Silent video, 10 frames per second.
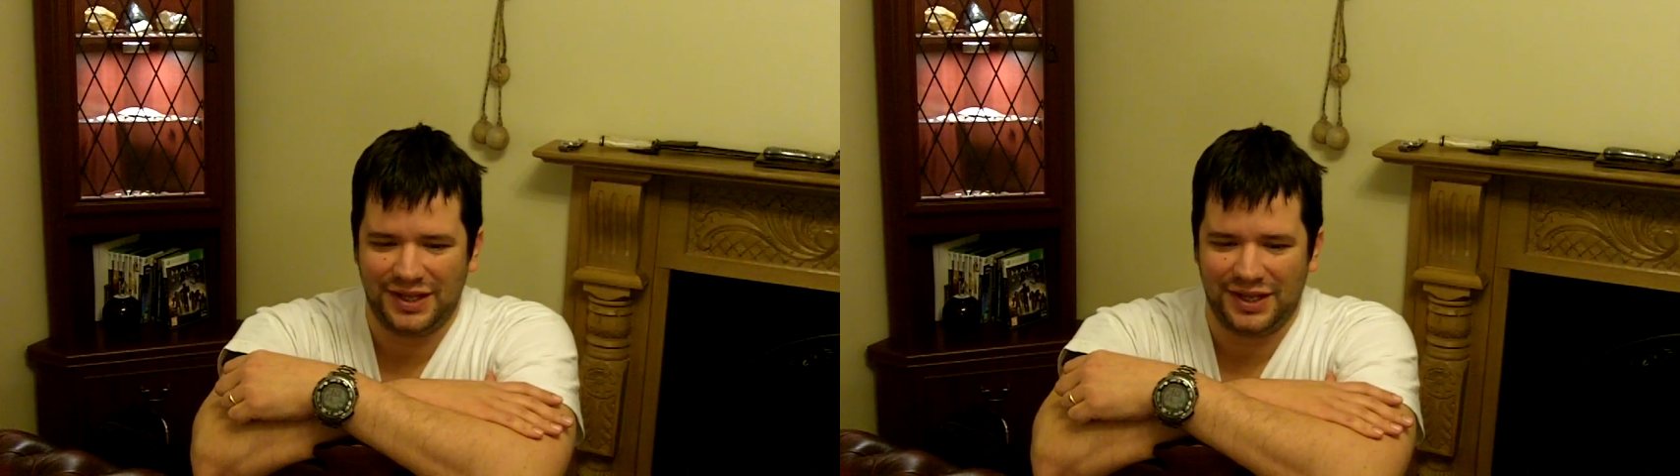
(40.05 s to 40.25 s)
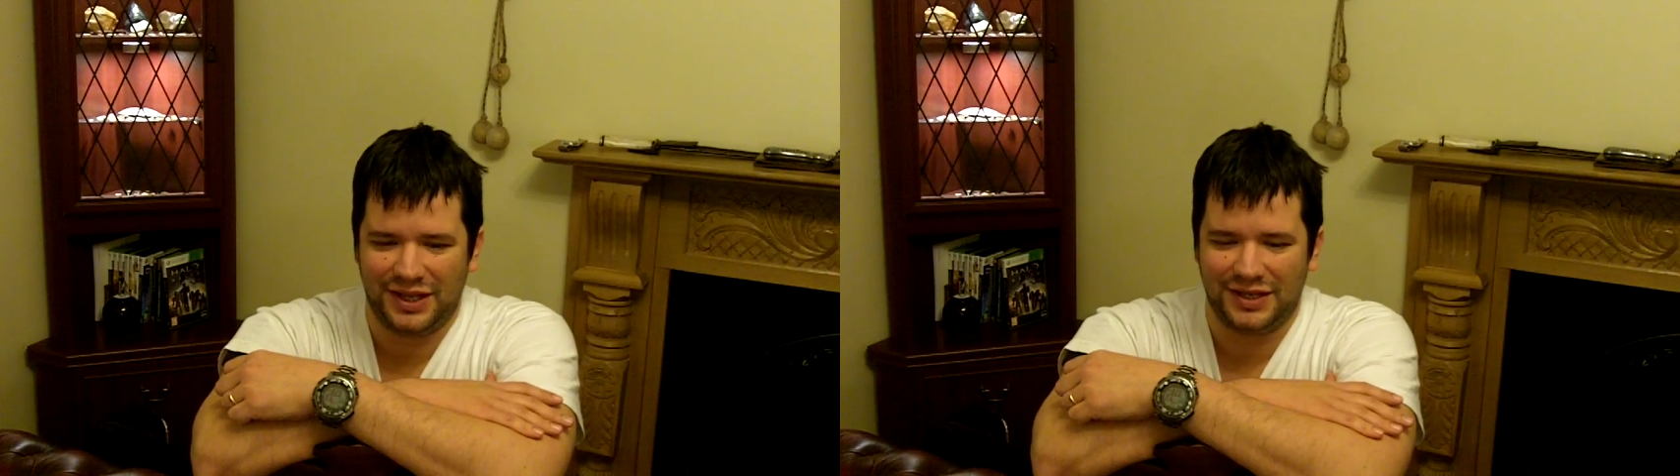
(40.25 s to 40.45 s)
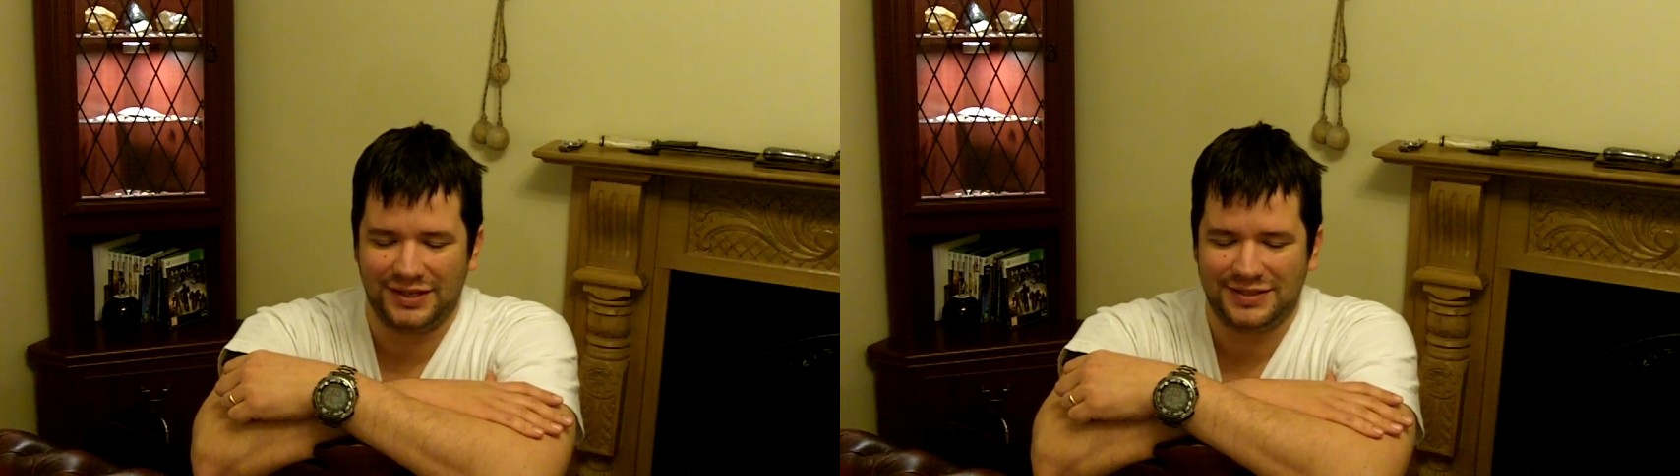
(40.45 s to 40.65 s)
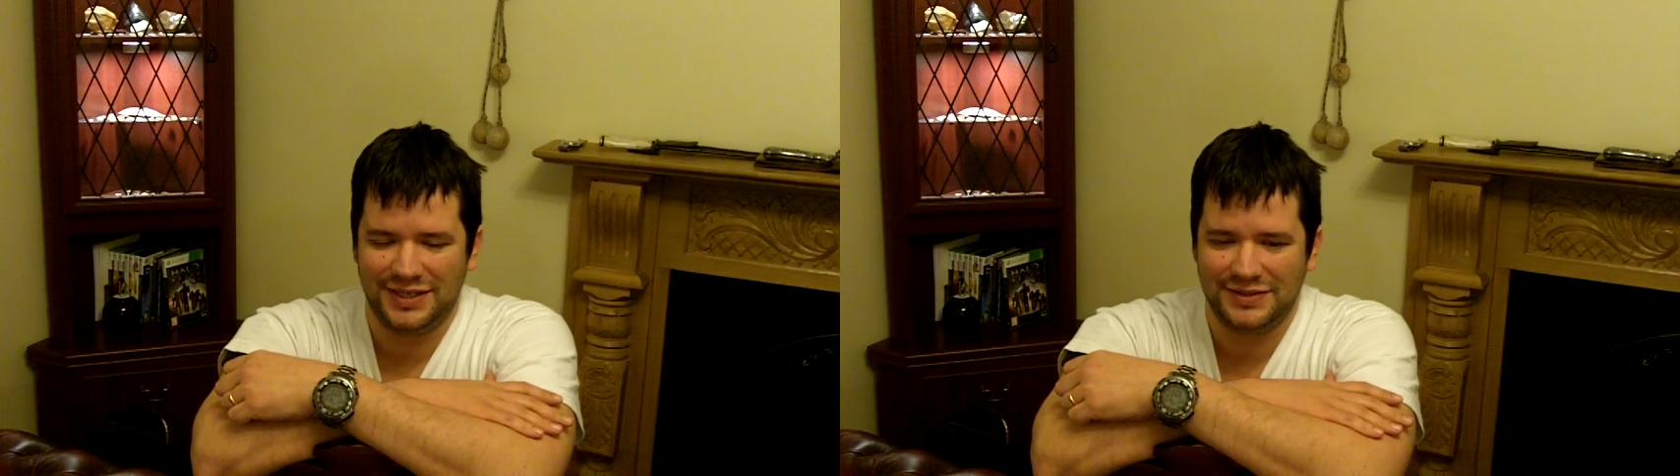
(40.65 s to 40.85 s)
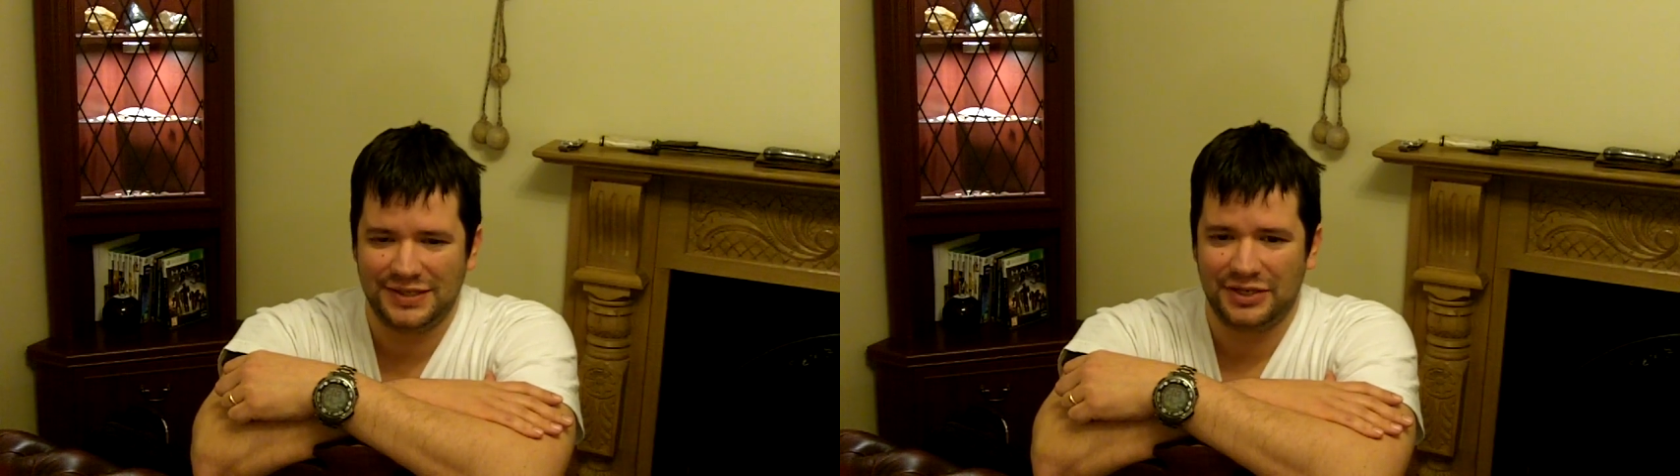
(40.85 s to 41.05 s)
It
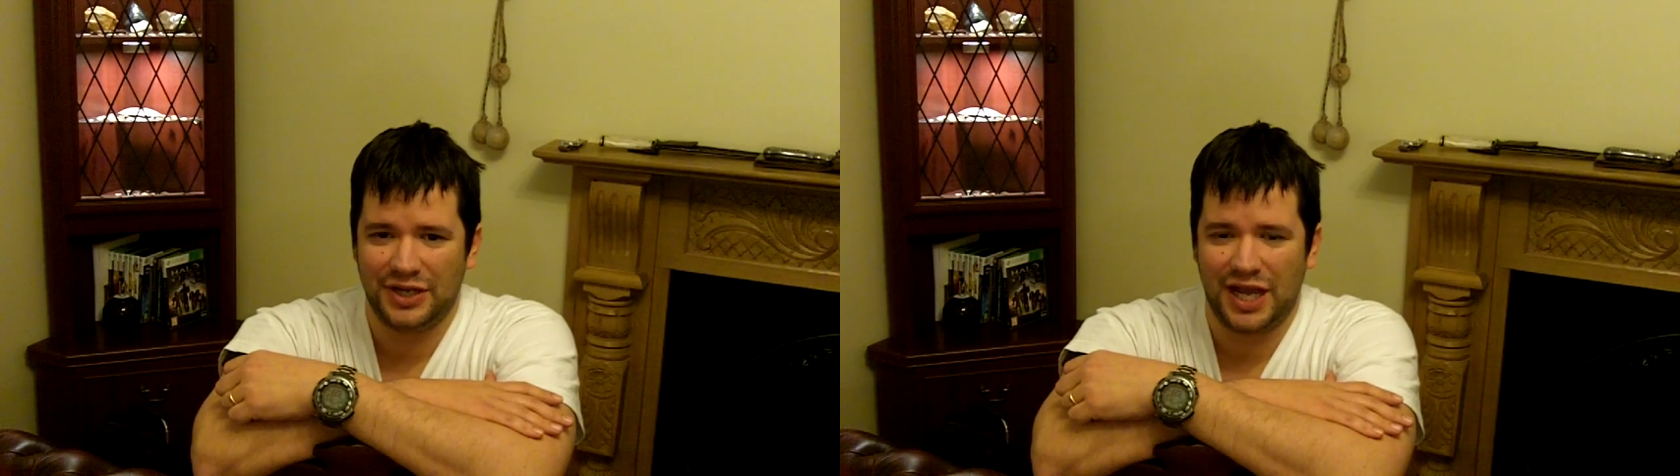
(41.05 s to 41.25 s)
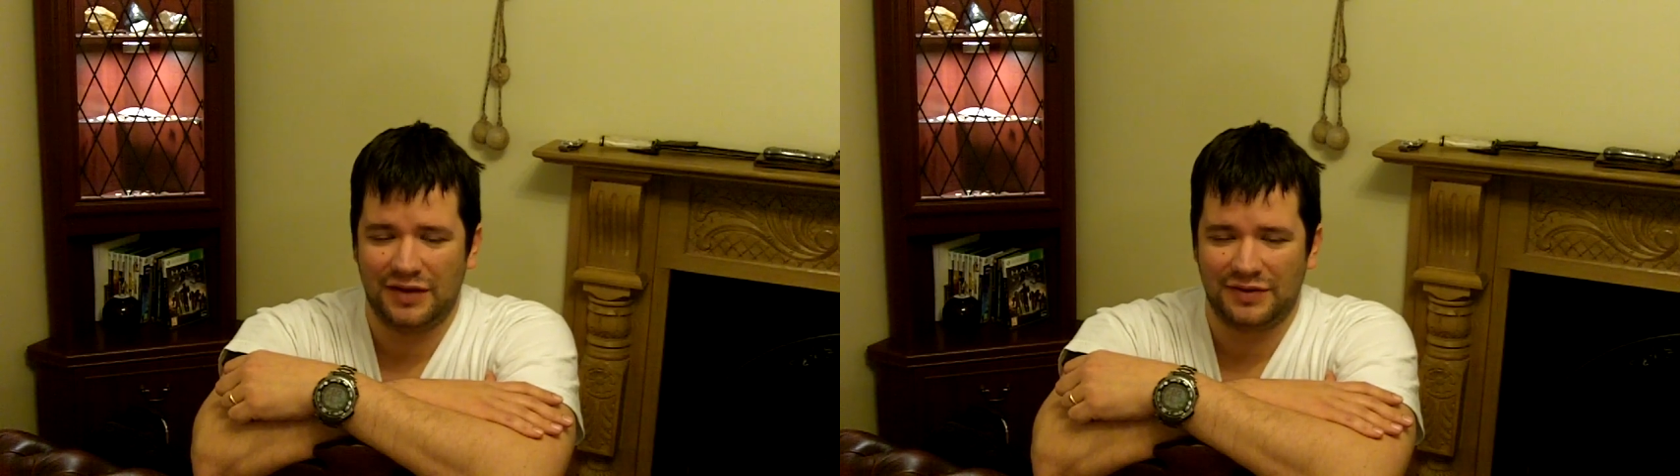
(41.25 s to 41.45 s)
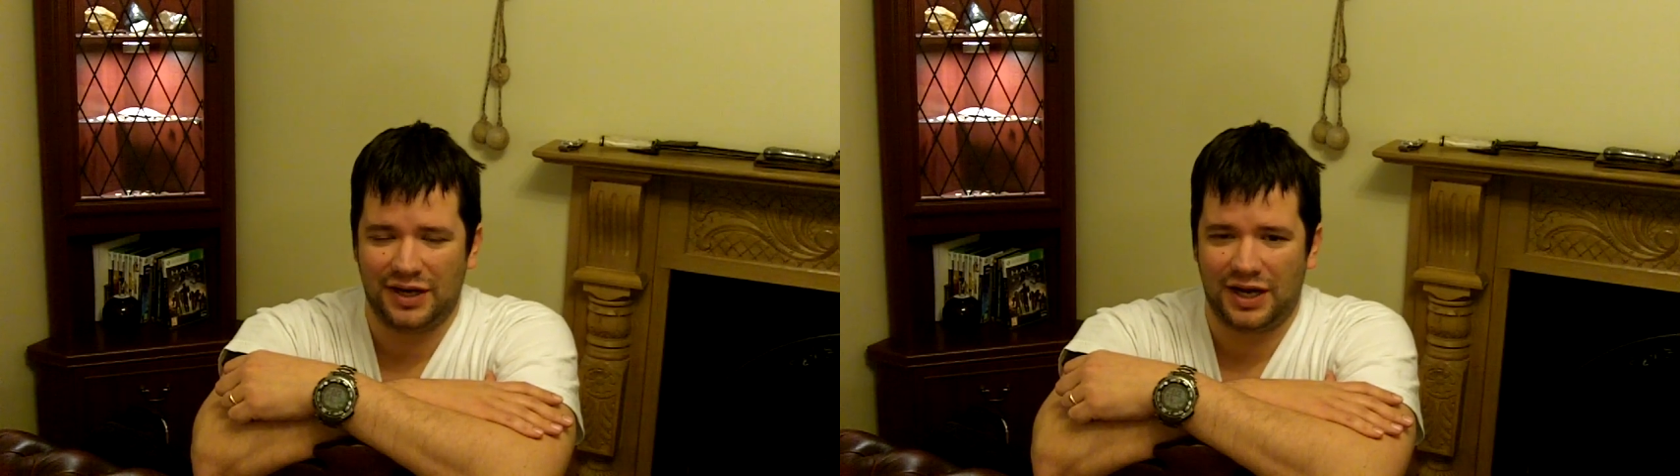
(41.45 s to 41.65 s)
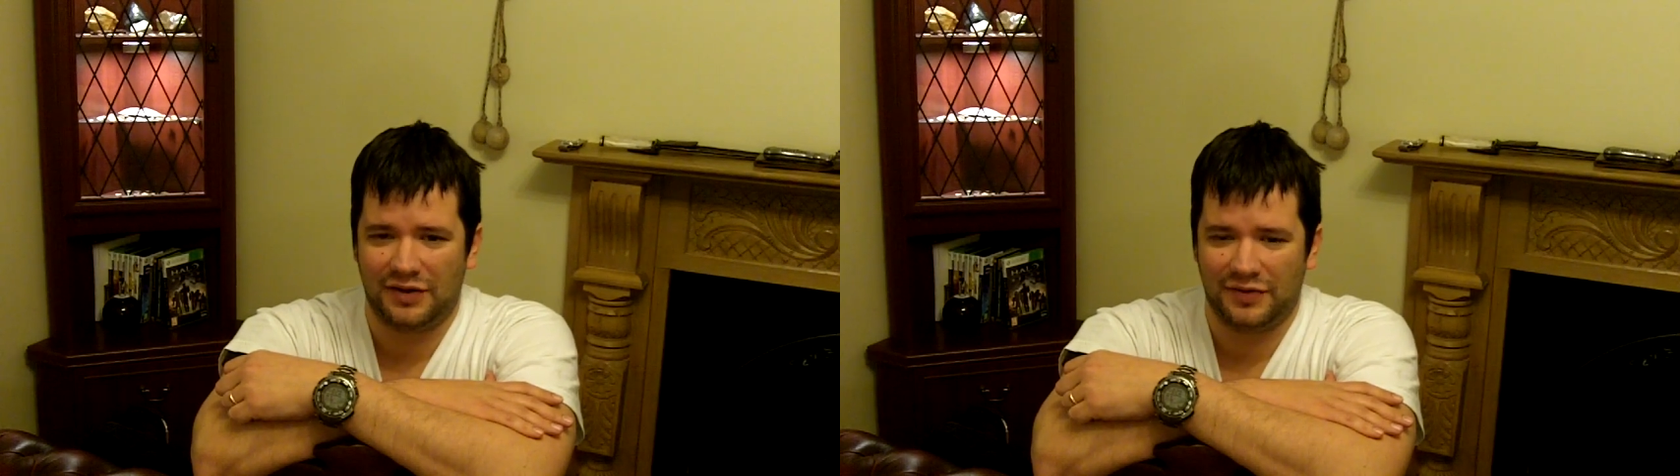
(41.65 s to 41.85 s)
seems that you have a,